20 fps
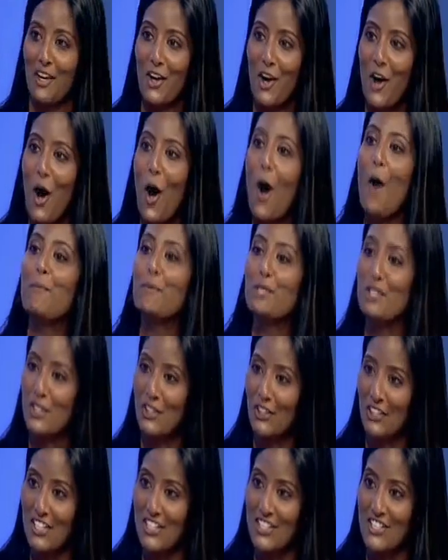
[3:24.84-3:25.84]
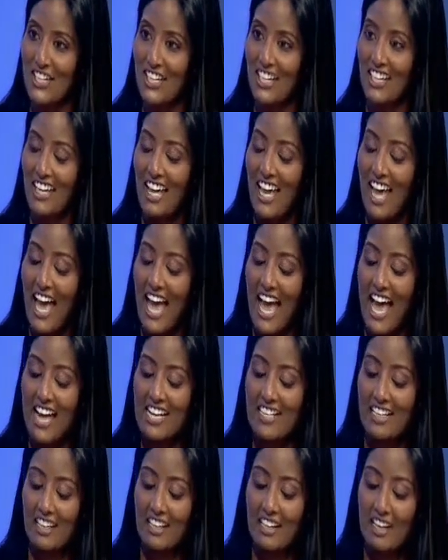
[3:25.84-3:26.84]
opportunistic and
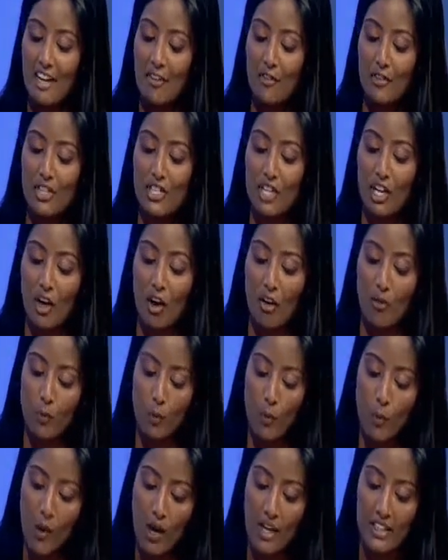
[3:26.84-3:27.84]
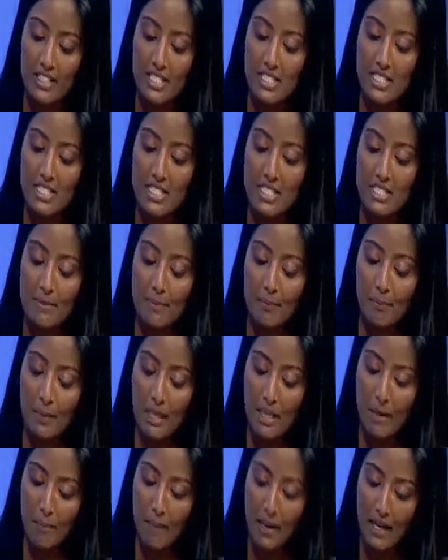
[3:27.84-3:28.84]
leveraging of what's been
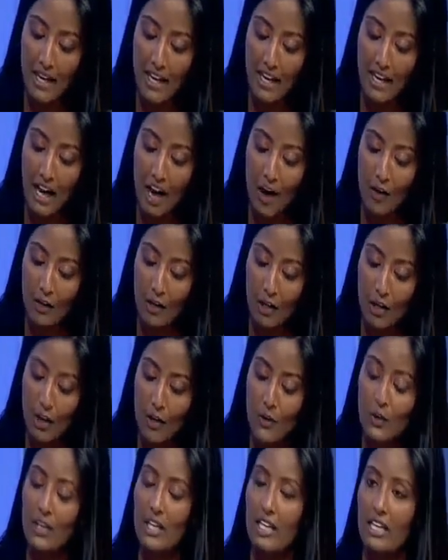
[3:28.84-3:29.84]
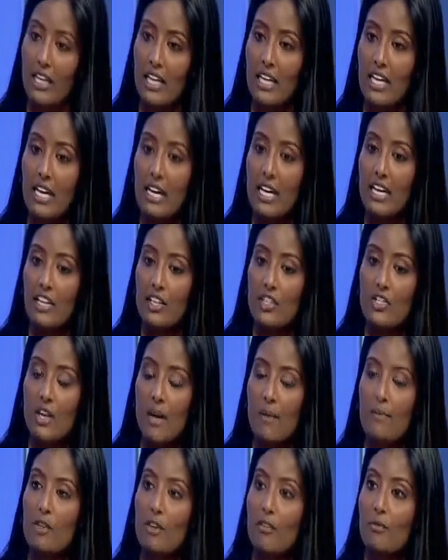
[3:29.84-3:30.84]
playing out locally in terms
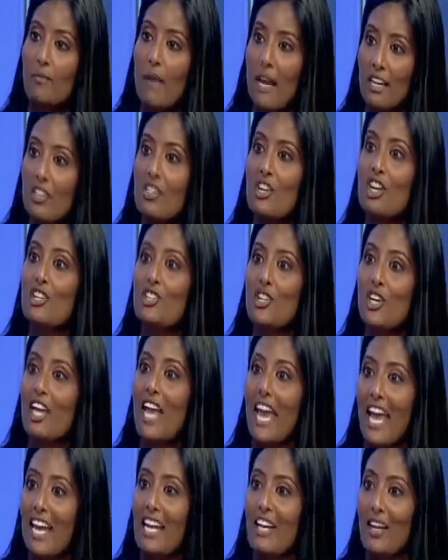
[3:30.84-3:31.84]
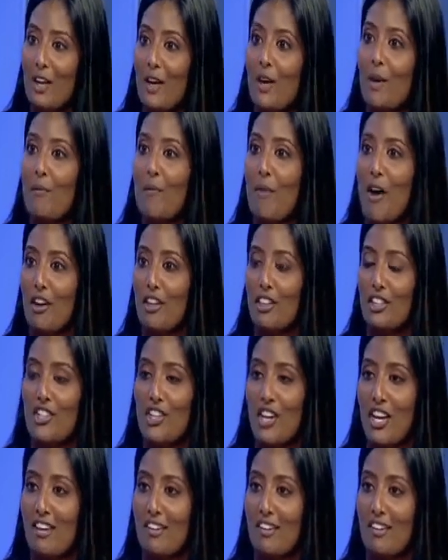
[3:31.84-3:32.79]
of managing to gain market share?